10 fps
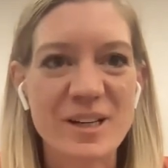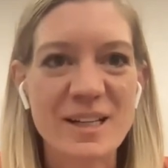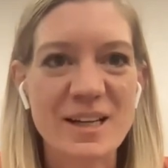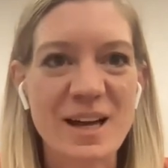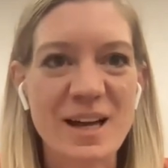
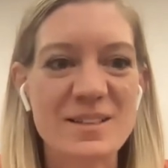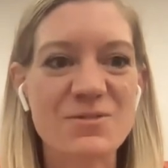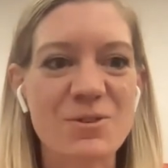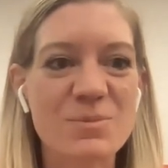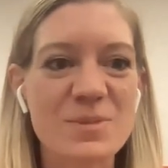joining
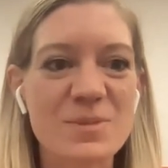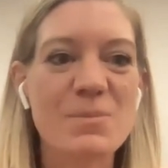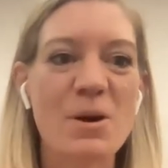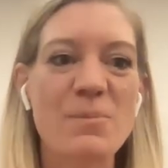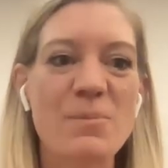us from
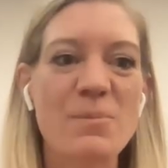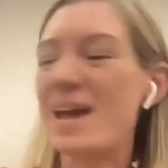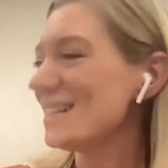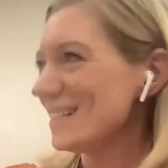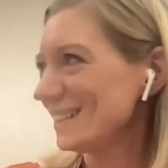the State
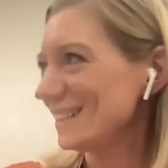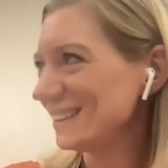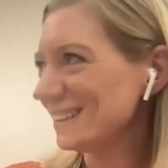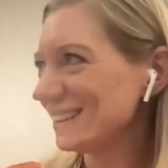Department. Maggie?